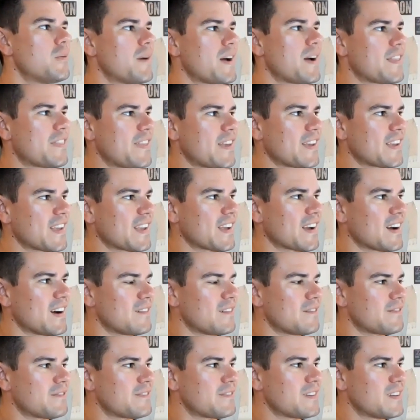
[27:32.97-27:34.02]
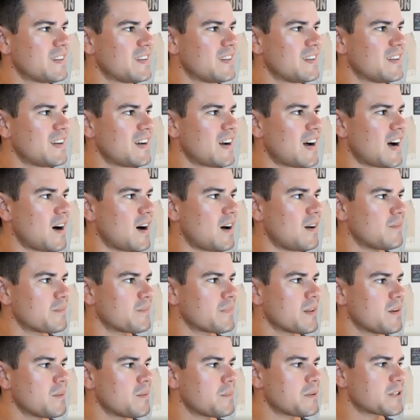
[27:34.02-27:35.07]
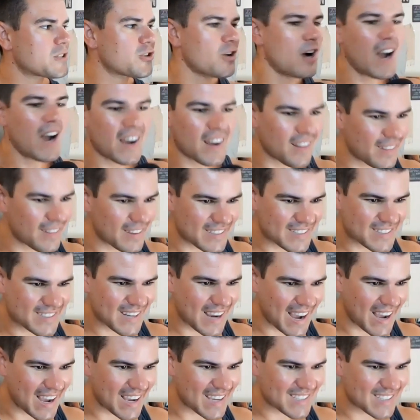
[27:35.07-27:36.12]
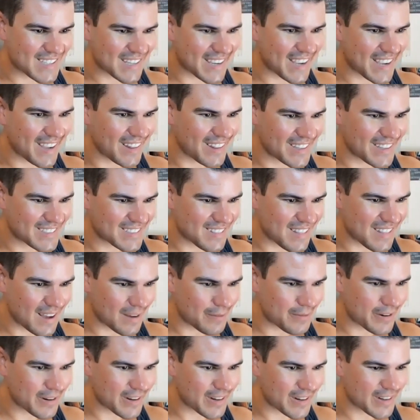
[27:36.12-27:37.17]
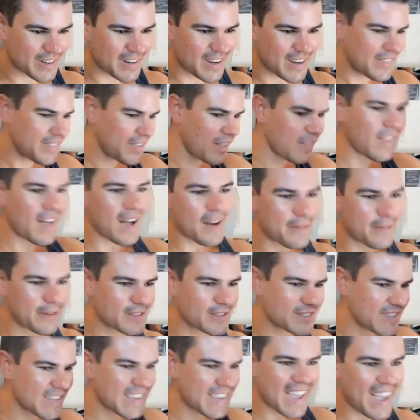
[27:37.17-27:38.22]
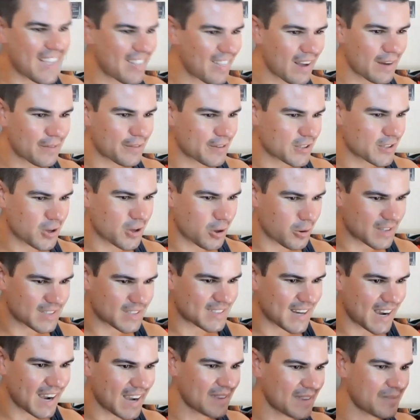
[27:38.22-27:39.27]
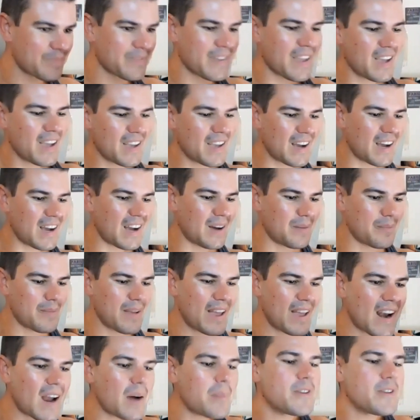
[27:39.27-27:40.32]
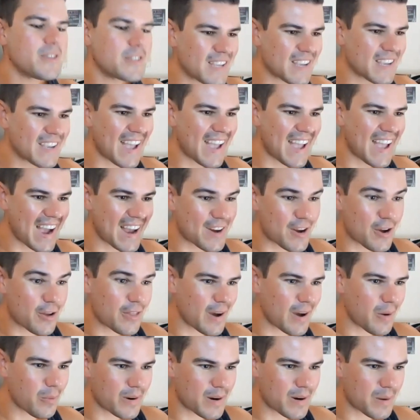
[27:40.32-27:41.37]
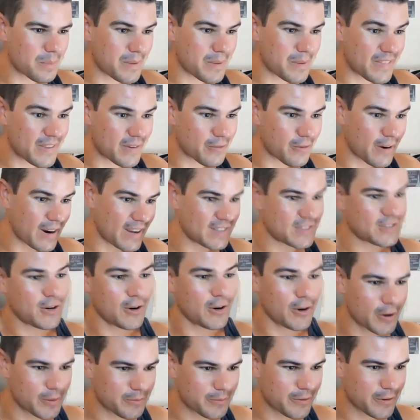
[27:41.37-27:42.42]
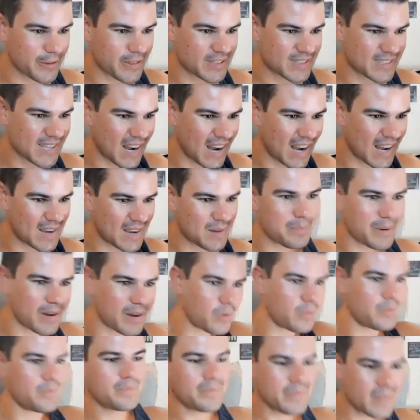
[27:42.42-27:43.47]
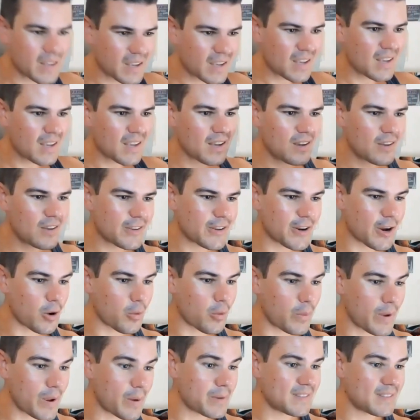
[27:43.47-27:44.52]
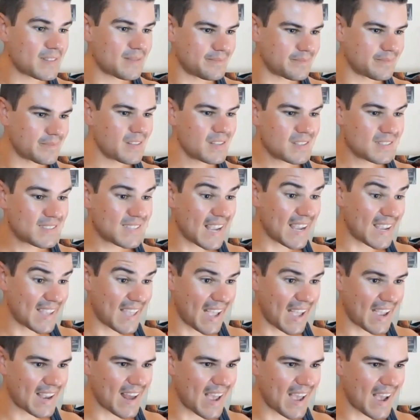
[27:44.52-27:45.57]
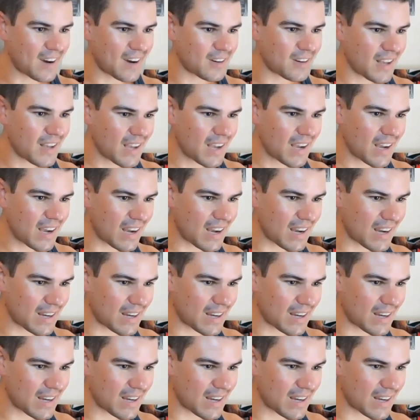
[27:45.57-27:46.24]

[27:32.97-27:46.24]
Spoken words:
who am I thinking of? Uh, Patroclus dies, Achilles' lover. The gay lovers always die. And I'm using gay. I know that wouldn't be the right term for the time, but we would say gay now.